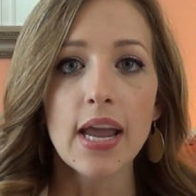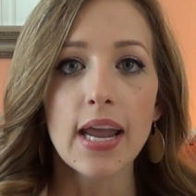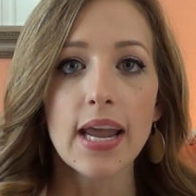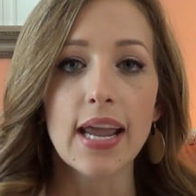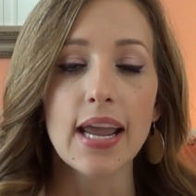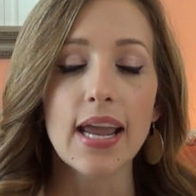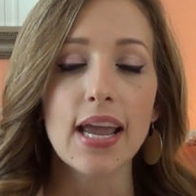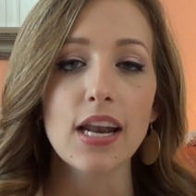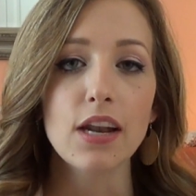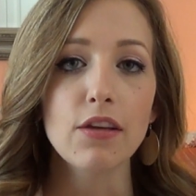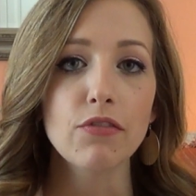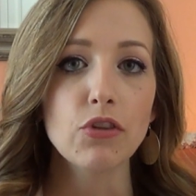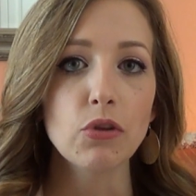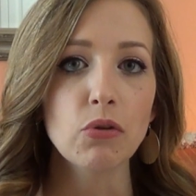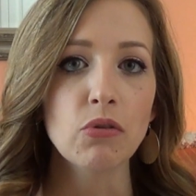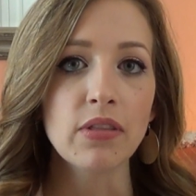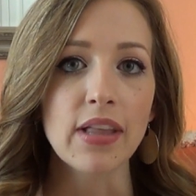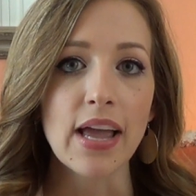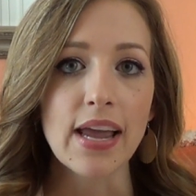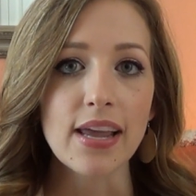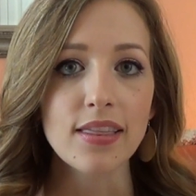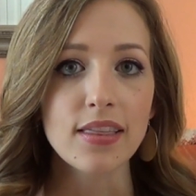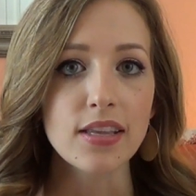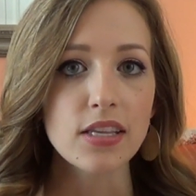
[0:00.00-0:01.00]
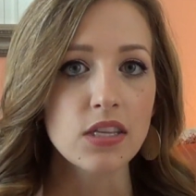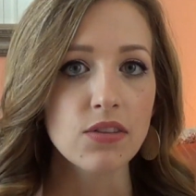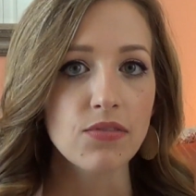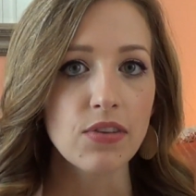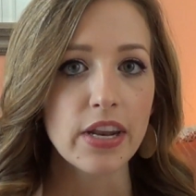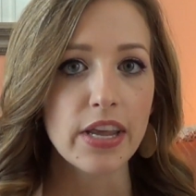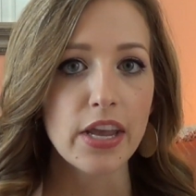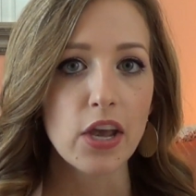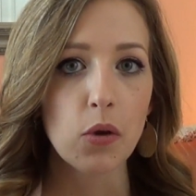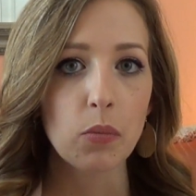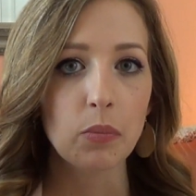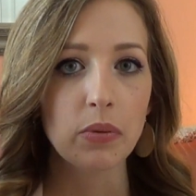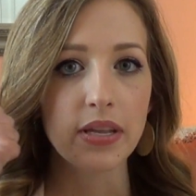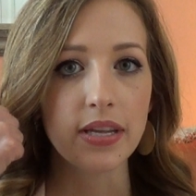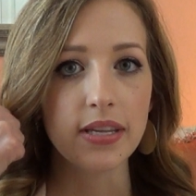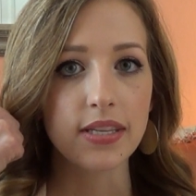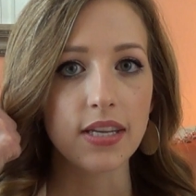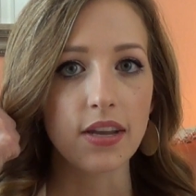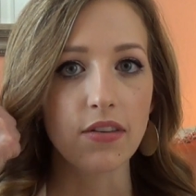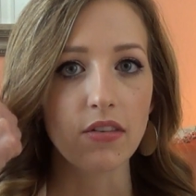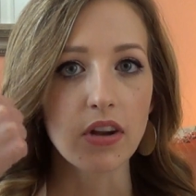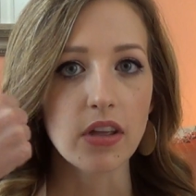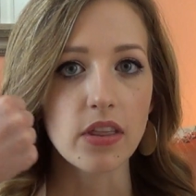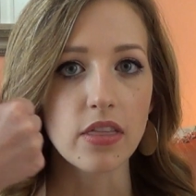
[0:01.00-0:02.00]
And if you like this video, please
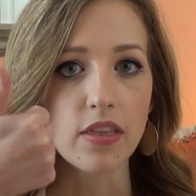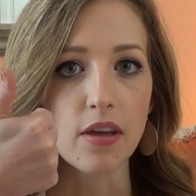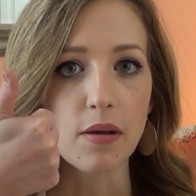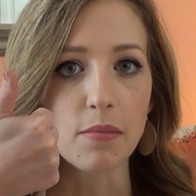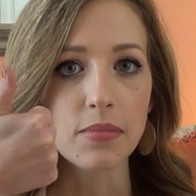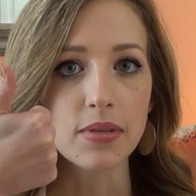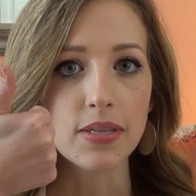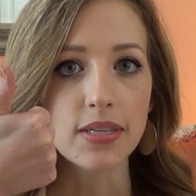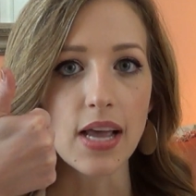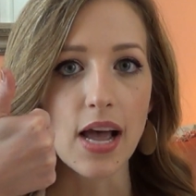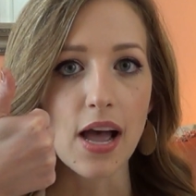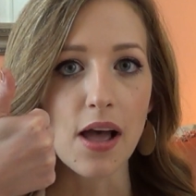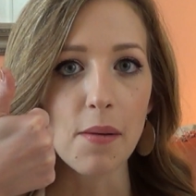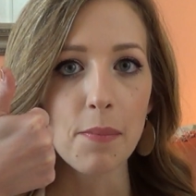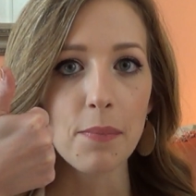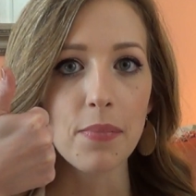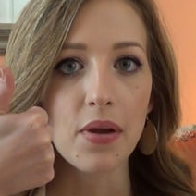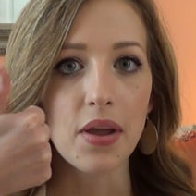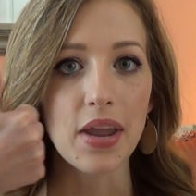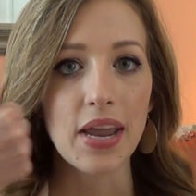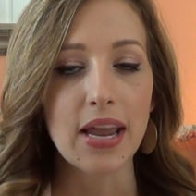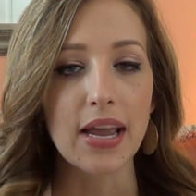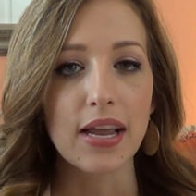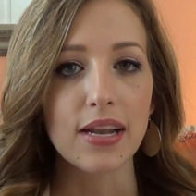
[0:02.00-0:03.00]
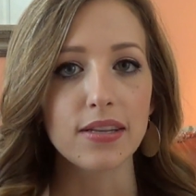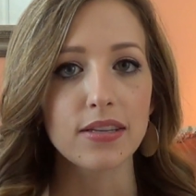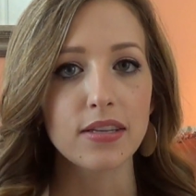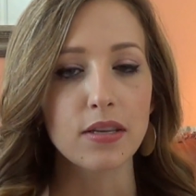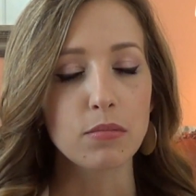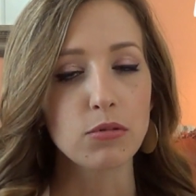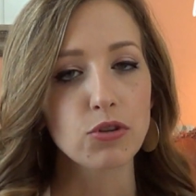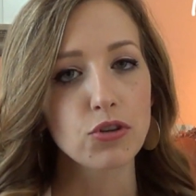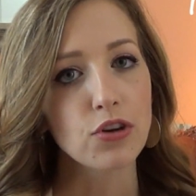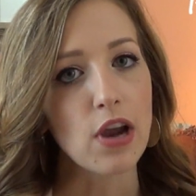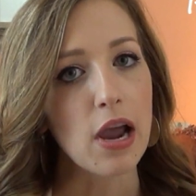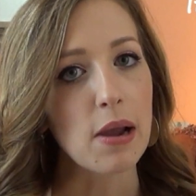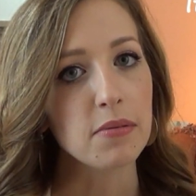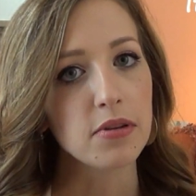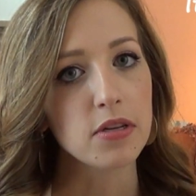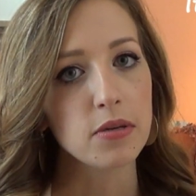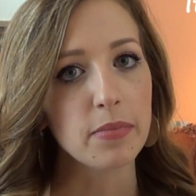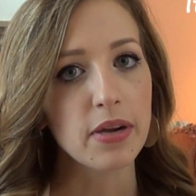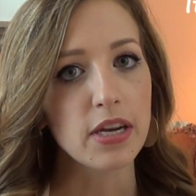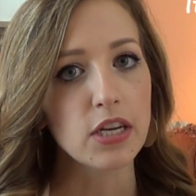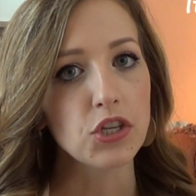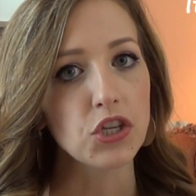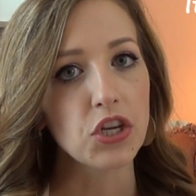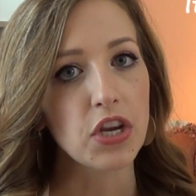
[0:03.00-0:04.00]
give it a thumbs up and subscribe to
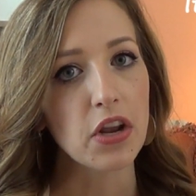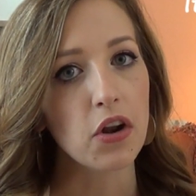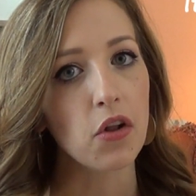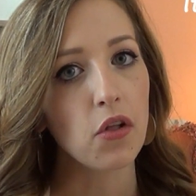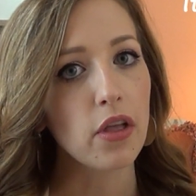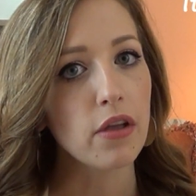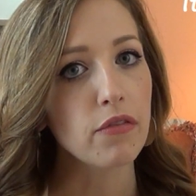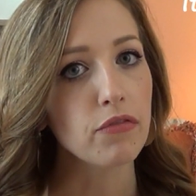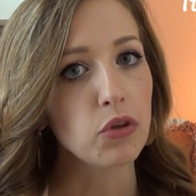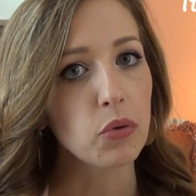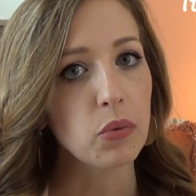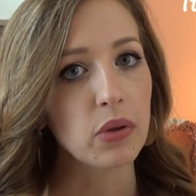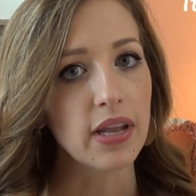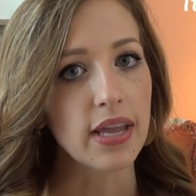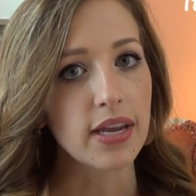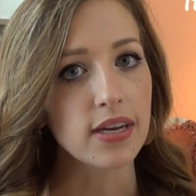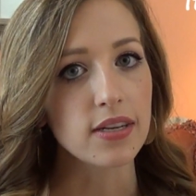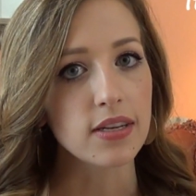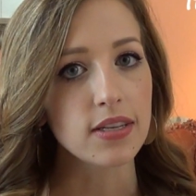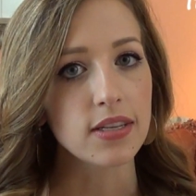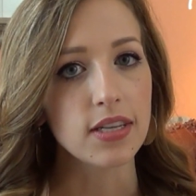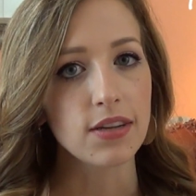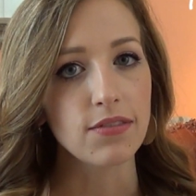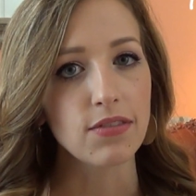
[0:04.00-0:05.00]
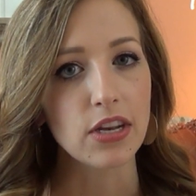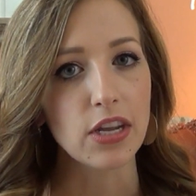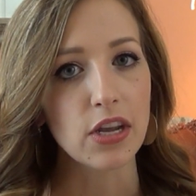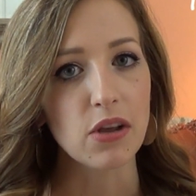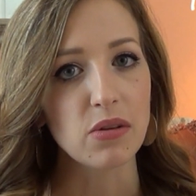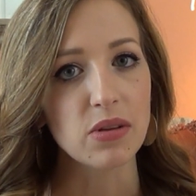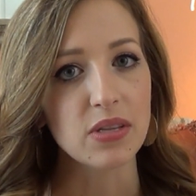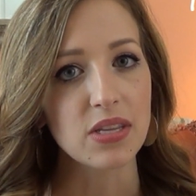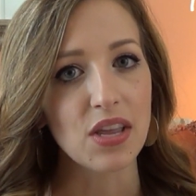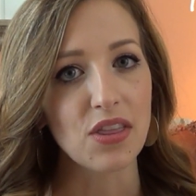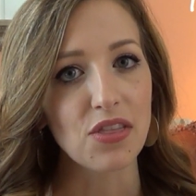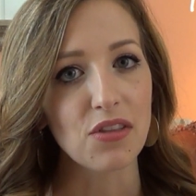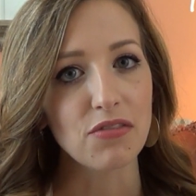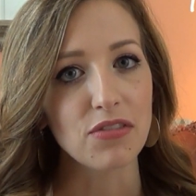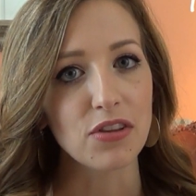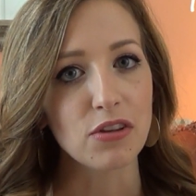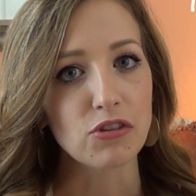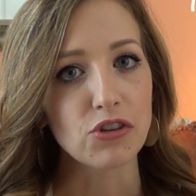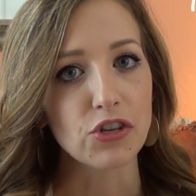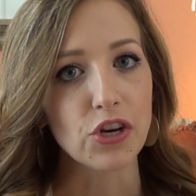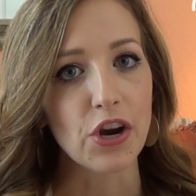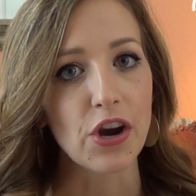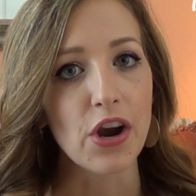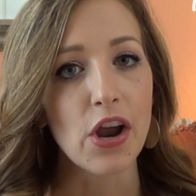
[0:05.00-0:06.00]
my channel if you would like to see videos in the
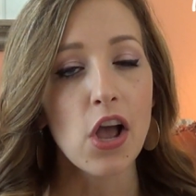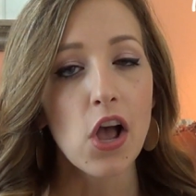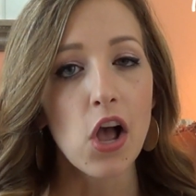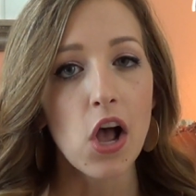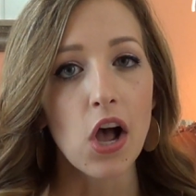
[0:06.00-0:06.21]
future.